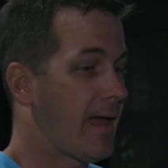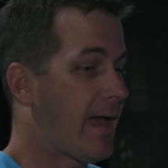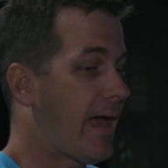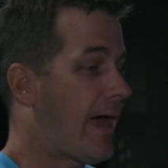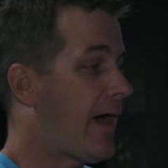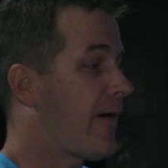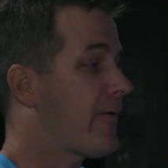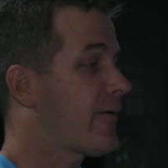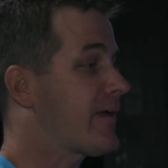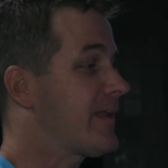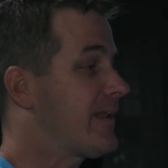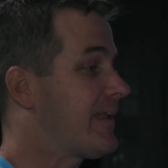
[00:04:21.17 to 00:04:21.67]

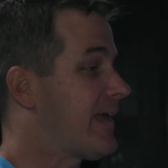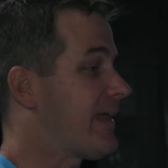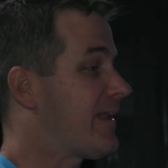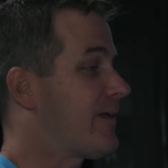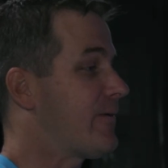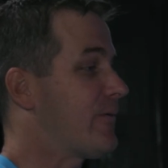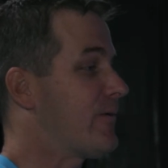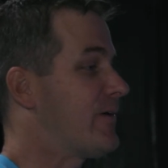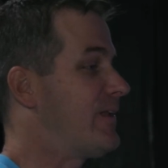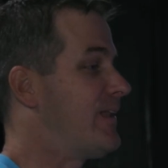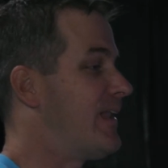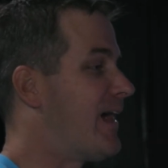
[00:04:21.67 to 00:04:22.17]
How can
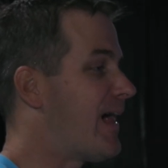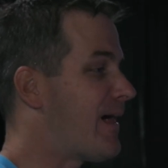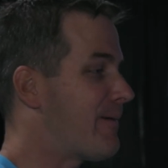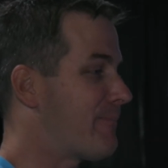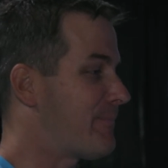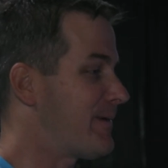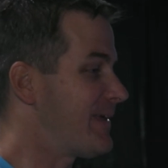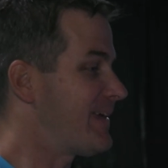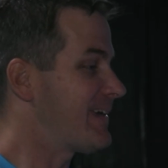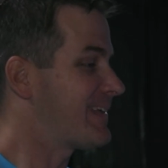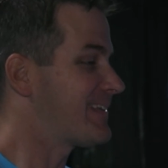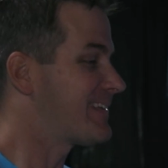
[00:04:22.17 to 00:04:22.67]
anyone not
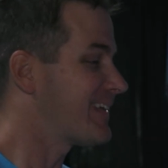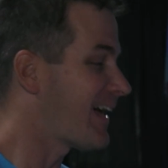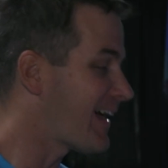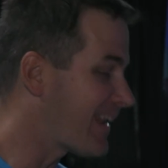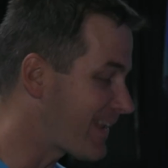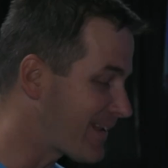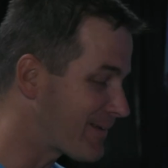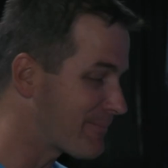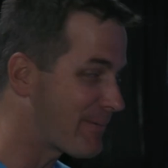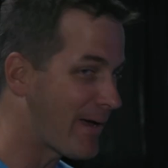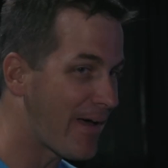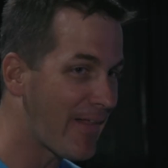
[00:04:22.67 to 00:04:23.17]
be
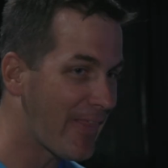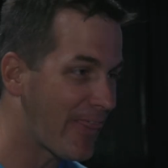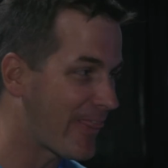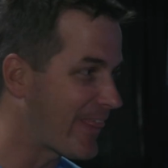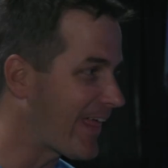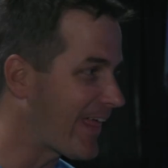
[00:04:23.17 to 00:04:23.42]
excited about